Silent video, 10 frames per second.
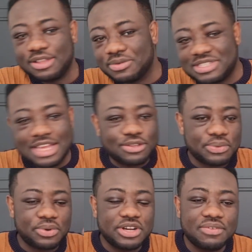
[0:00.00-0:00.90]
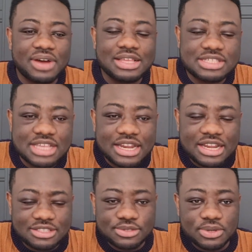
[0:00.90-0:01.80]
They send to Cote d'Ivoire and send
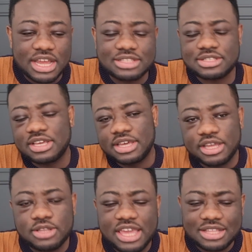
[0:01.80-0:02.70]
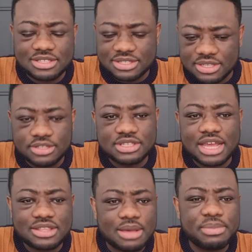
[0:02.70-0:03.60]
it so that it gets
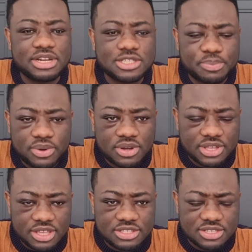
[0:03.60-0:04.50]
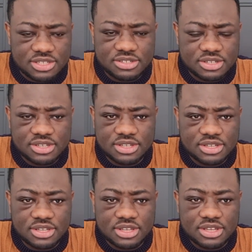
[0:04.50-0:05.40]
inside somebody's pocket.
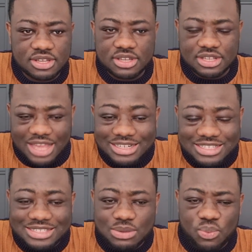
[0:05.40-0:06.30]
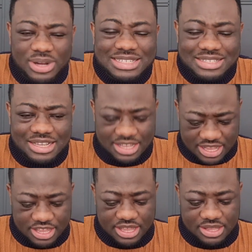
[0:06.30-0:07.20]
That's
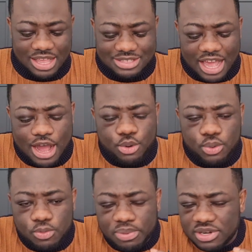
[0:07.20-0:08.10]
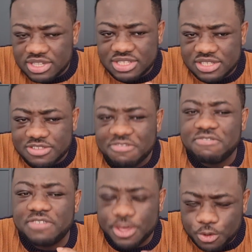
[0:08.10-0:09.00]
how good policies
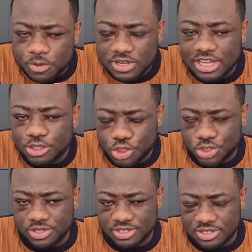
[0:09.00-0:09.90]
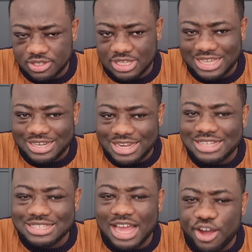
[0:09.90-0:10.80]
fail countries.
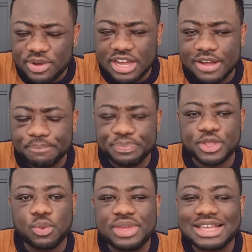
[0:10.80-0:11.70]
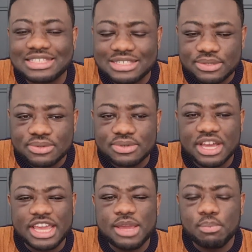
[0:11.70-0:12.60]
That is how come we are still
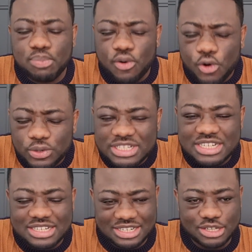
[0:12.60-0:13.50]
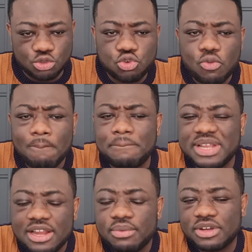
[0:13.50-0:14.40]
importing 2
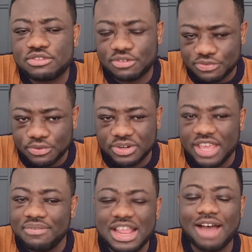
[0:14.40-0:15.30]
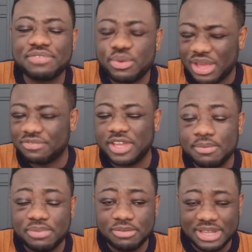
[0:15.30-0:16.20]
billion worth of food, even after we have
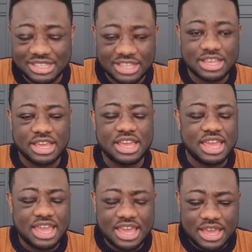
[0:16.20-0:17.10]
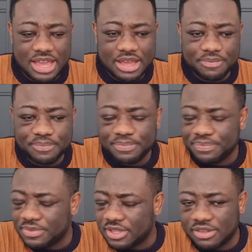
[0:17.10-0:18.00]
implemented
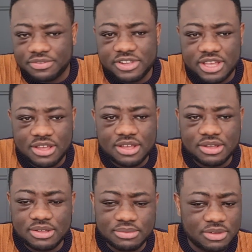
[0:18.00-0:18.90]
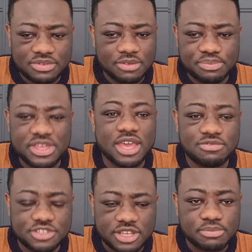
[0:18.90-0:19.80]

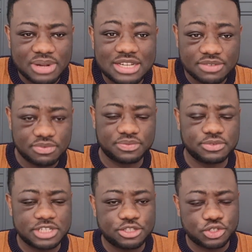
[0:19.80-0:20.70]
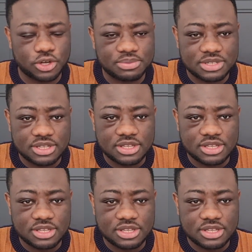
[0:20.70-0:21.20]
PFJ, planting for food and jobs.